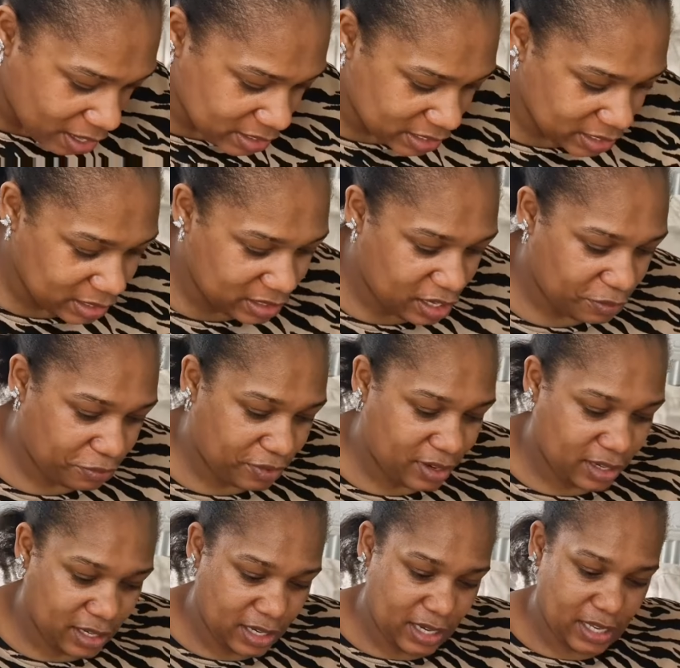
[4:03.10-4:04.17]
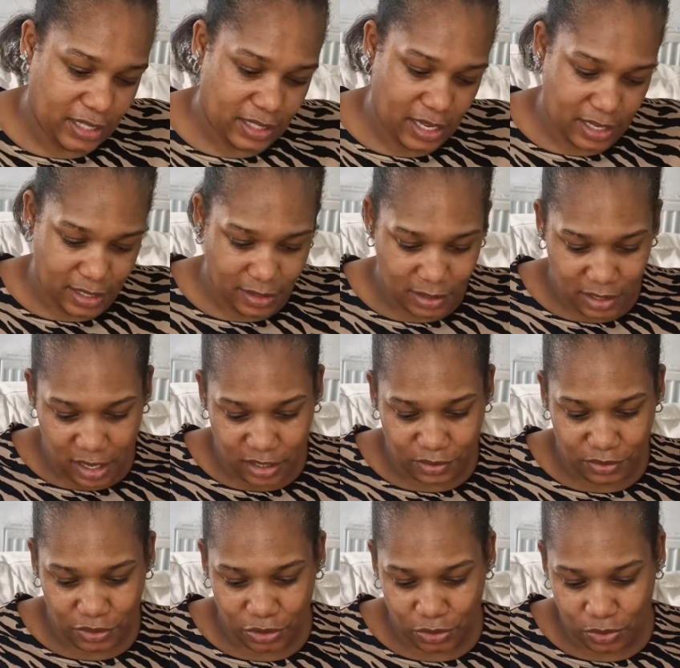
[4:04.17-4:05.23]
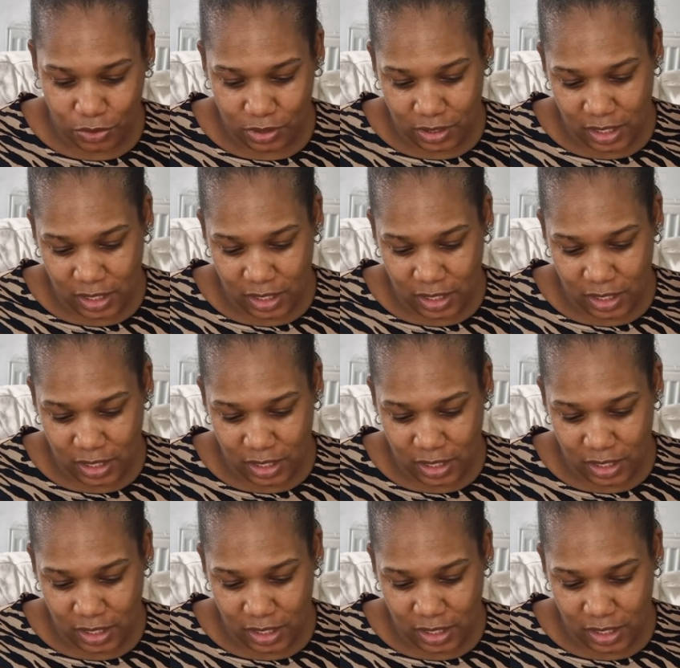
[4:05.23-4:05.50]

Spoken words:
I did definitely need these, that's for sure.